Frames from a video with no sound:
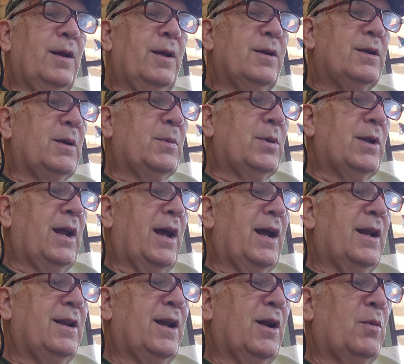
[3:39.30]
Something I
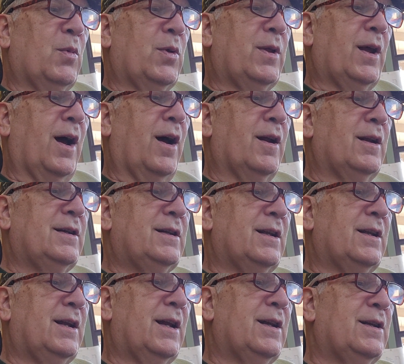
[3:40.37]
had done with honest
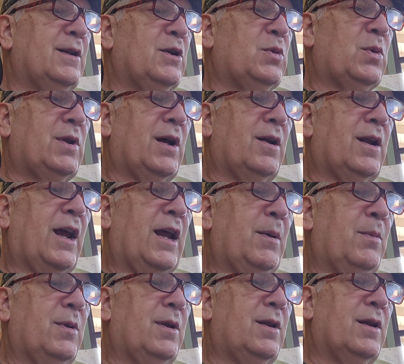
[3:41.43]
intentions without
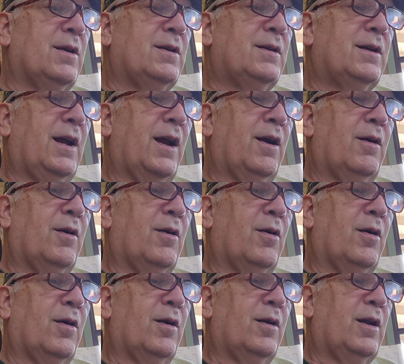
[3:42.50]
aiming to scare or
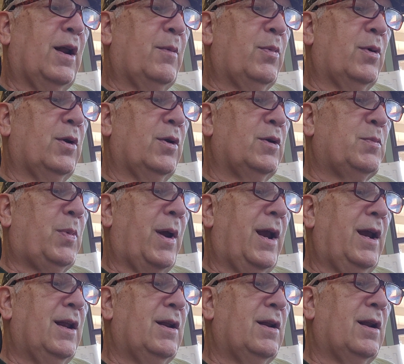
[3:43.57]
hurt had produced
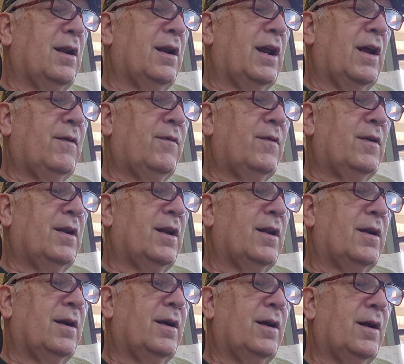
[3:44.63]
pain in the life of
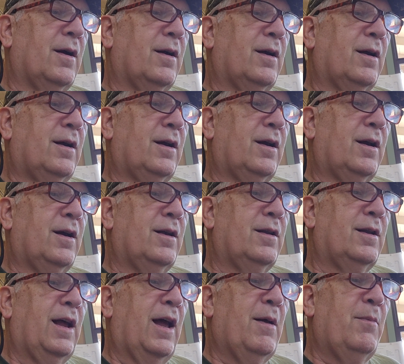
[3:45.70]
another. How could
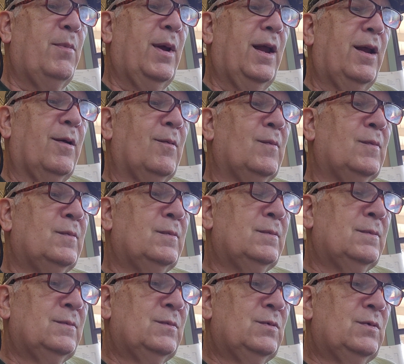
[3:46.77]
that be?
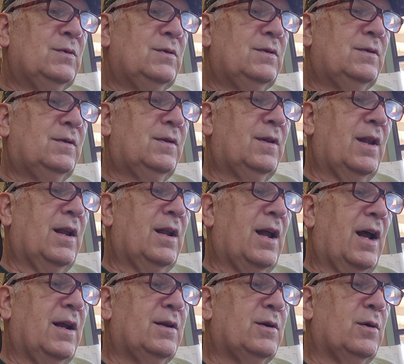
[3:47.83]
In
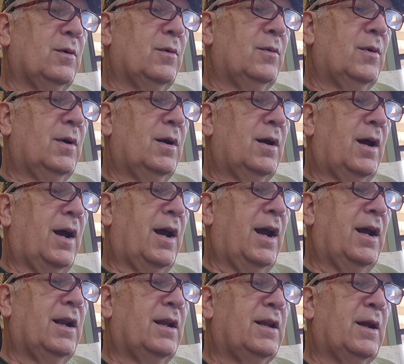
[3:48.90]
high school, I
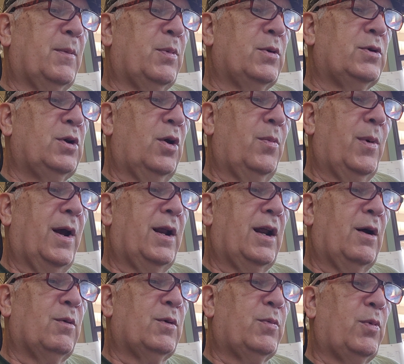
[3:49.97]
had a temper so bad
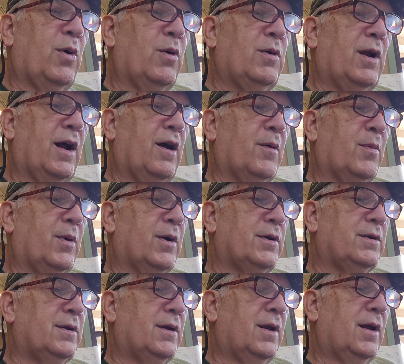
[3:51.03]
I was prone to outbursts.